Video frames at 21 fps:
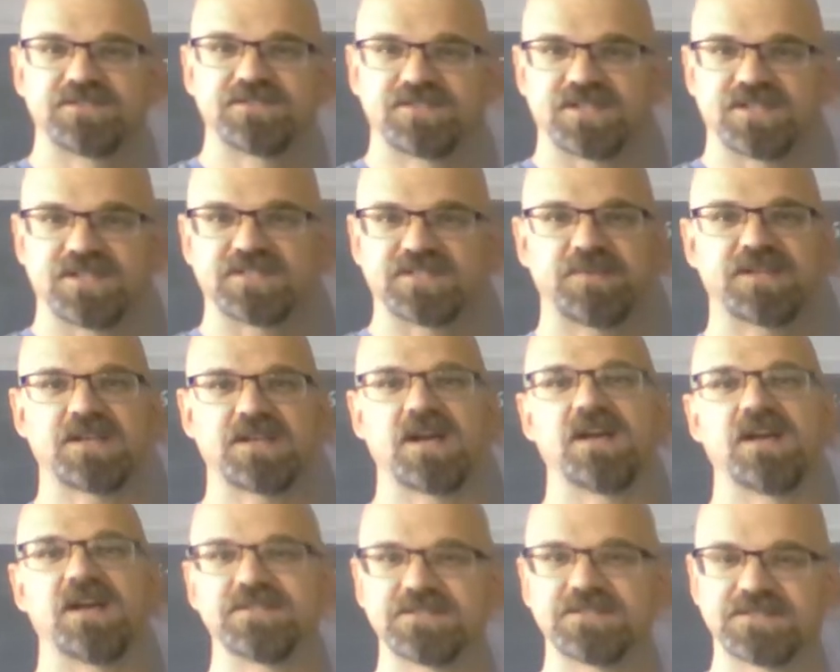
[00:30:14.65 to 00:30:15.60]
just
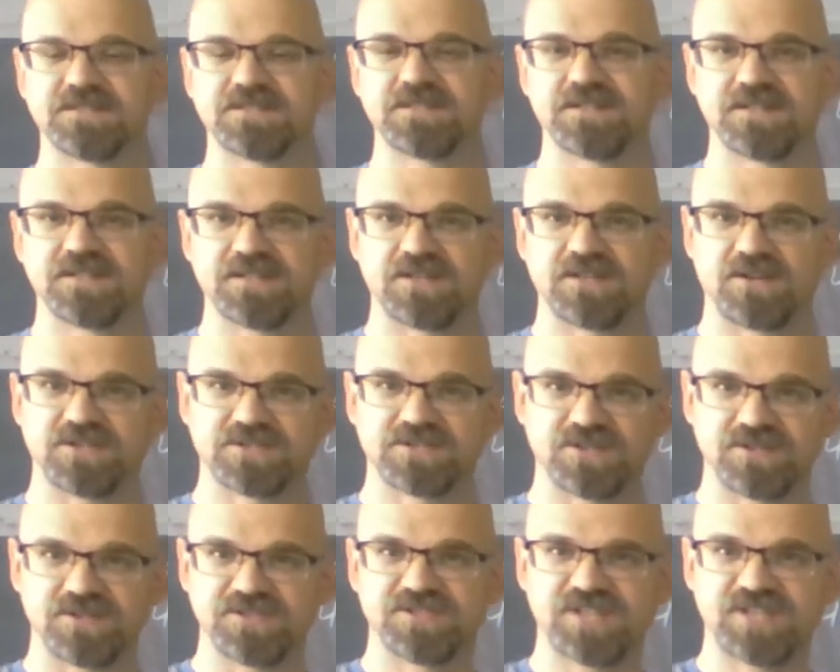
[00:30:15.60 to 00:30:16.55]
because they're a
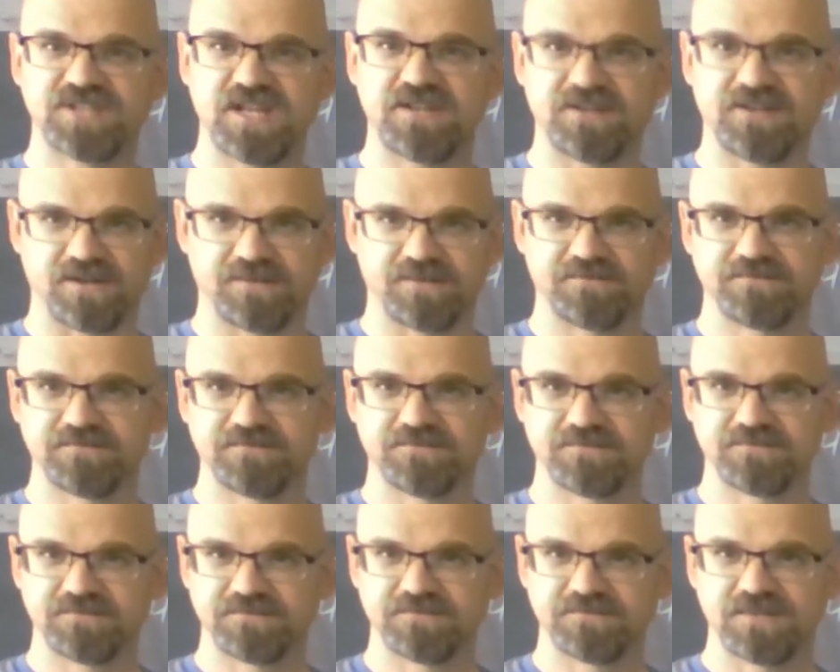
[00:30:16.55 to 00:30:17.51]
certain gender.
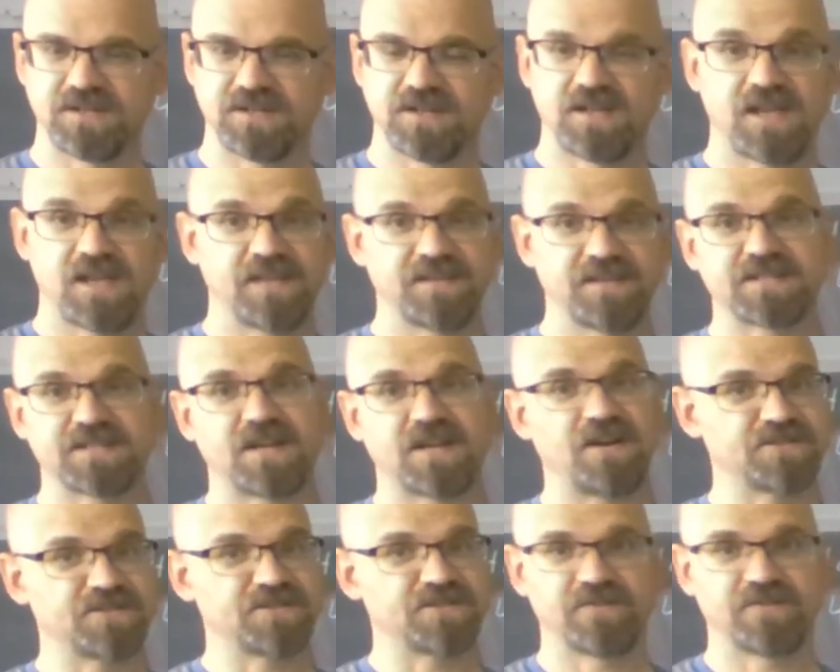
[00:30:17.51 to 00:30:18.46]
And this
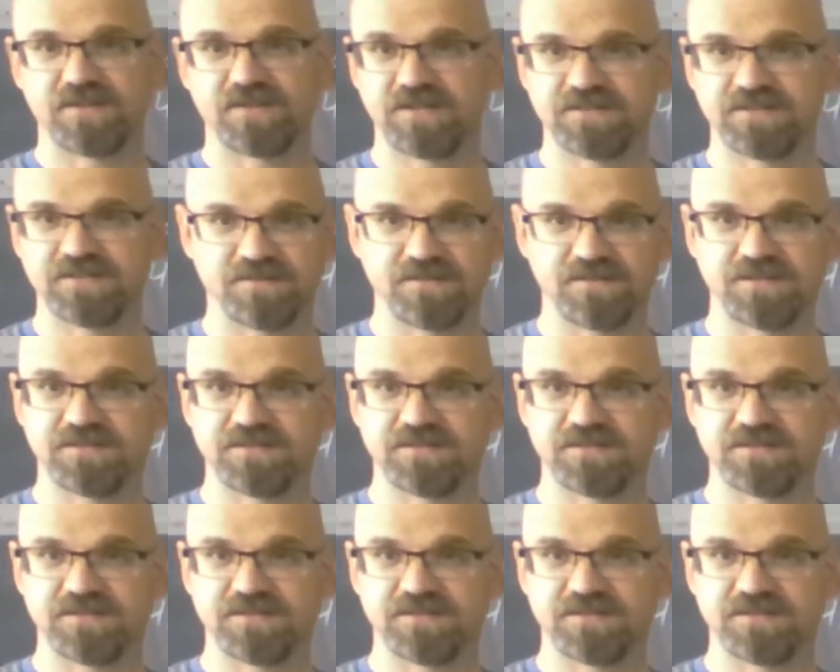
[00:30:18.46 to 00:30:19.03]
carries over into